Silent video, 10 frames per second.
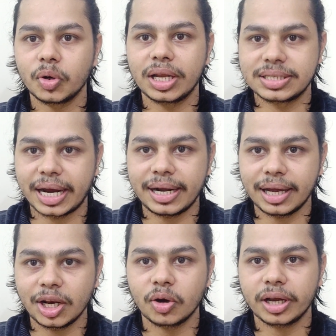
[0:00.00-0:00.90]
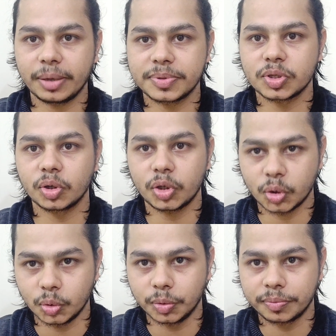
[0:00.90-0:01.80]
to Design Dialogue episode
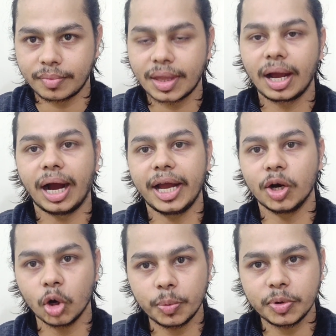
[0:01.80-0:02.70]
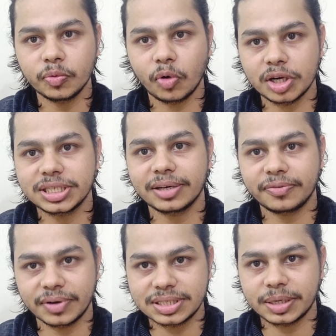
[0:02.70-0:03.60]
2. I hope you watched our
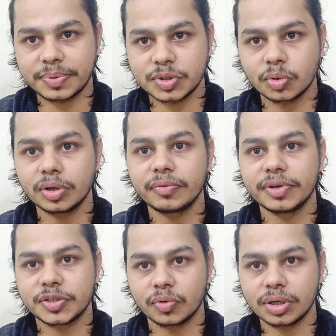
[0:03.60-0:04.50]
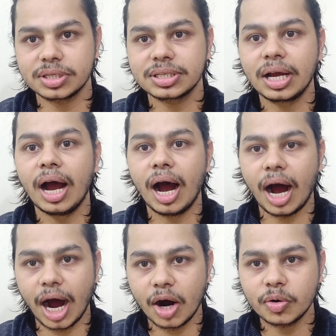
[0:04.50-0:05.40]
first episode, which was
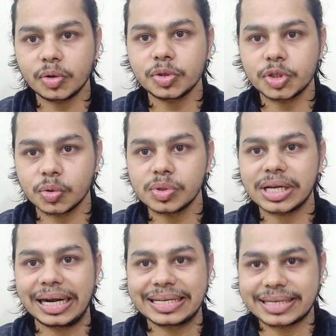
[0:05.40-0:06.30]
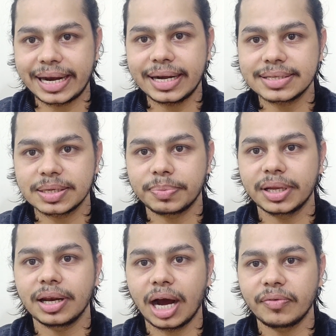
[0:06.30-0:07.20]
how to choose a design
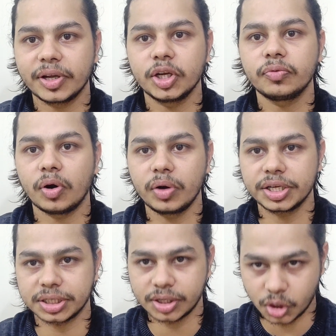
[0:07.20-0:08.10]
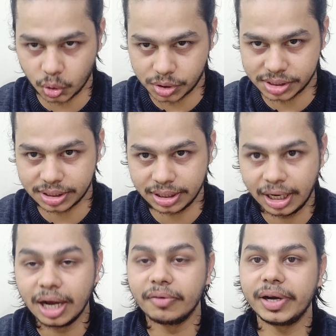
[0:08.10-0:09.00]
discipline after your foundation course.
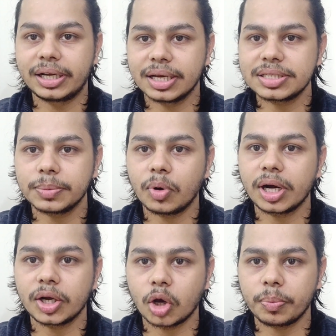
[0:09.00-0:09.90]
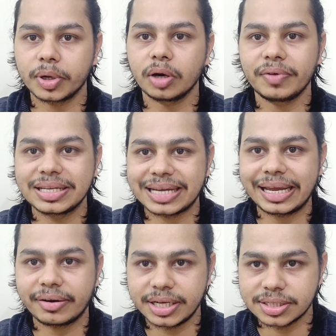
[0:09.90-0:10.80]
We touched upon a topic of
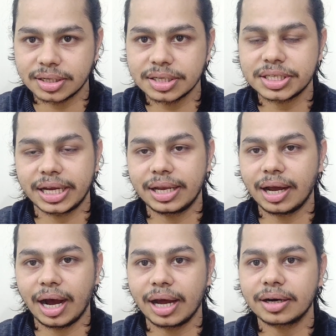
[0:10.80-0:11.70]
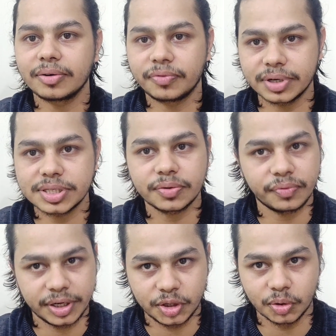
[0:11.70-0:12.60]
design research in our first
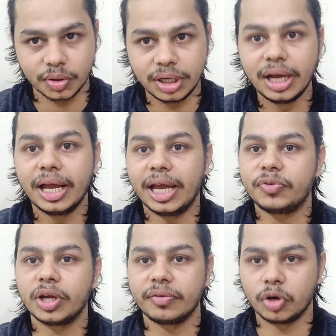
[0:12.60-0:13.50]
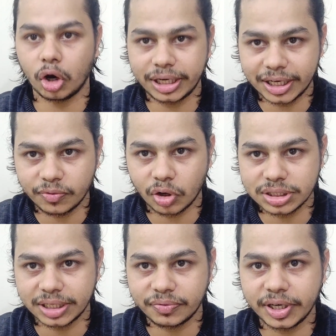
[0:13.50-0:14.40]
video. If you have not yet
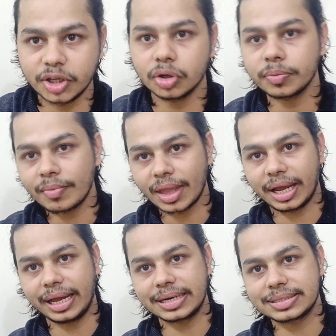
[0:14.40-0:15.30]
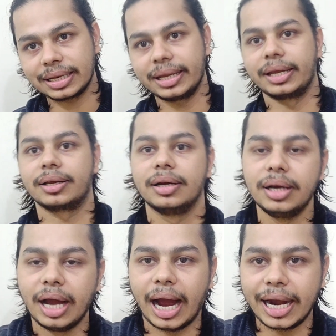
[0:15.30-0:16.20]
watched that video, here's the link.
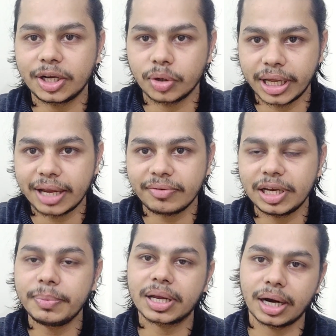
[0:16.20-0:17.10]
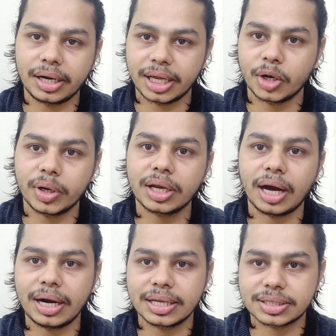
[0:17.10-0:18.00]
And today we'll be continuing
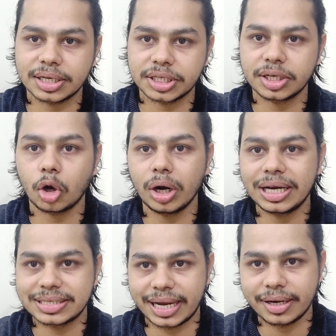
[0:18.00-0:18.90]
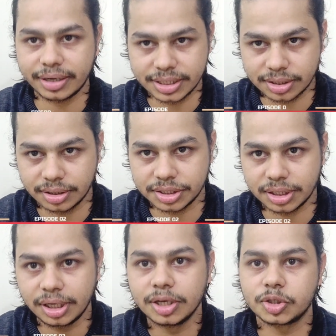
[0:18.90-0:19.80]
our discussion on design research.
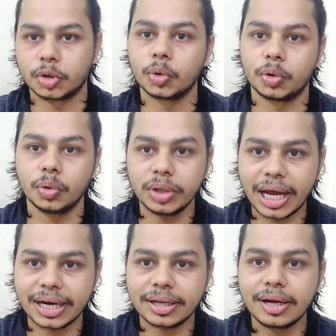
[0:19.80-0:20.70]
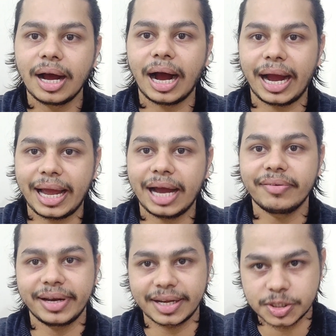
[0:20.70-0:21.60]
So to do that, I
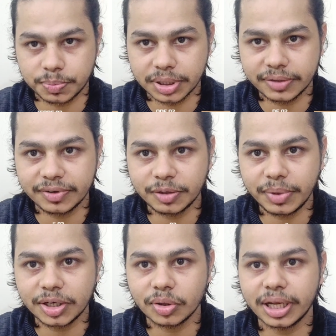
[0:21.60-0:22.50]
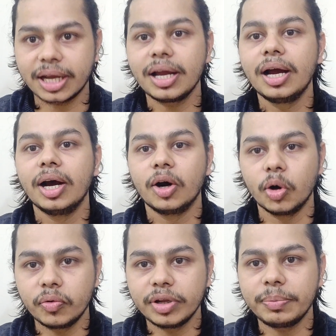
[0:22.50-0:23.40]
have an expert with me today
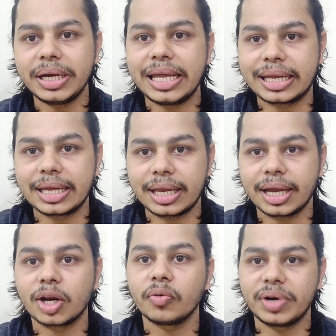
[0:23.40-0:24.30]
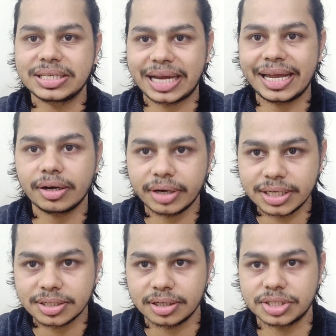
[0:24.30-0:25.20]
who will be taking care of design
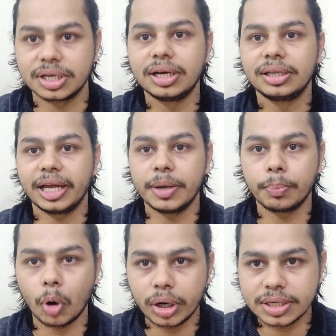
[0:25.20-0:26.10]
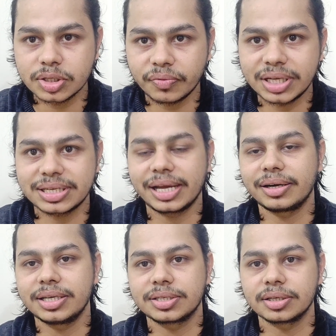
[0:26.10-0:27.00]
research, the importance of
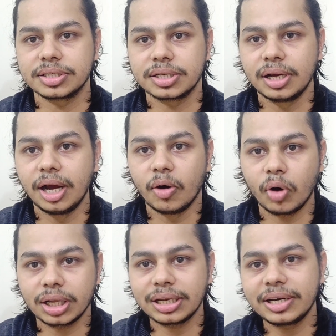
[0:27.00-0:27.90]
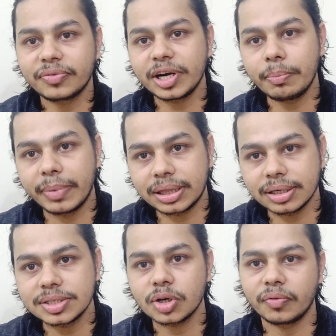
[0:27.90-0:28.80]
design research, what are the different
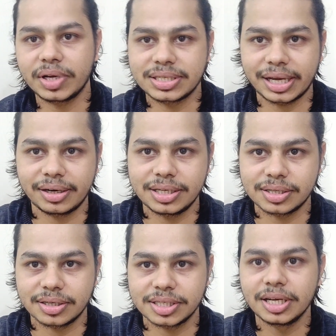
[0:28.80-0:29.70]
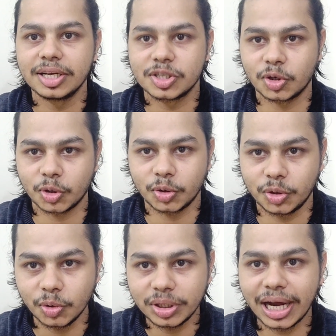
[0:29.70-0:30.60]
methods of design research. So to
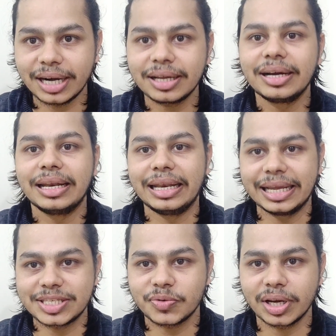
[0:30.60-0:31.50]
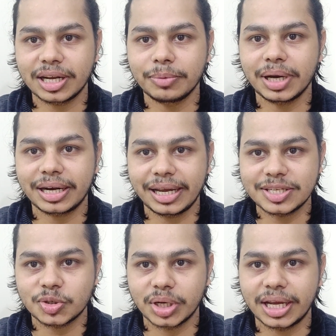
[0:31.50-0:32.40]
do that, let's welcome our
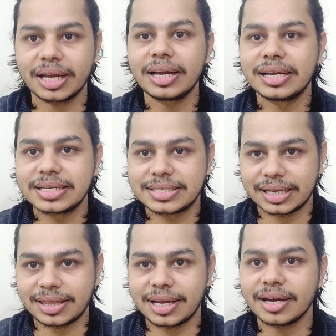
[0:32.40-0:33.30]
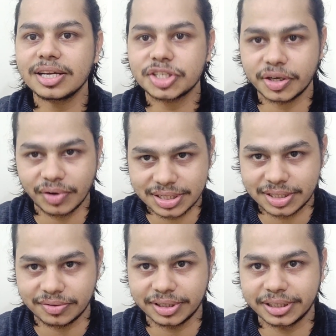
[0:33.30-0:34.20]
guest today, Satya
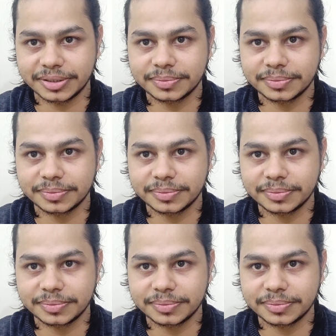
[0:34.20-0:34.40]
Srivastava.